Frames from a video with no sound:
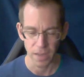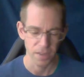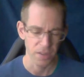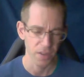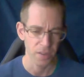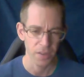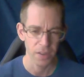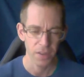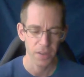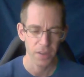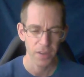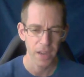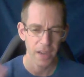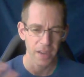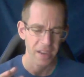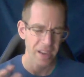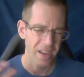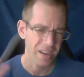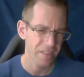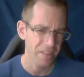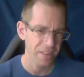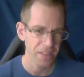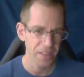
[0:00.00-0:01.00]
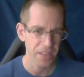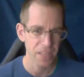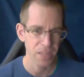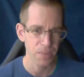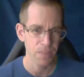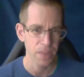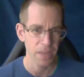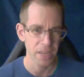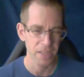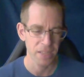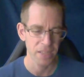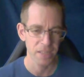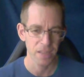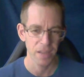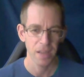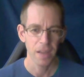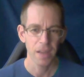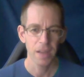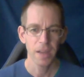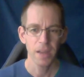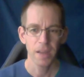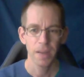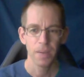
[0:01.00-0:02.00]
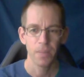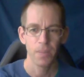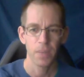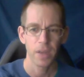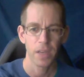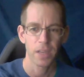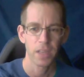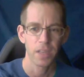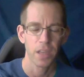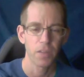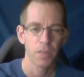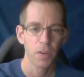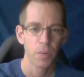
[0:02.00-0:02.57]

So that you got kind of get these mix mix of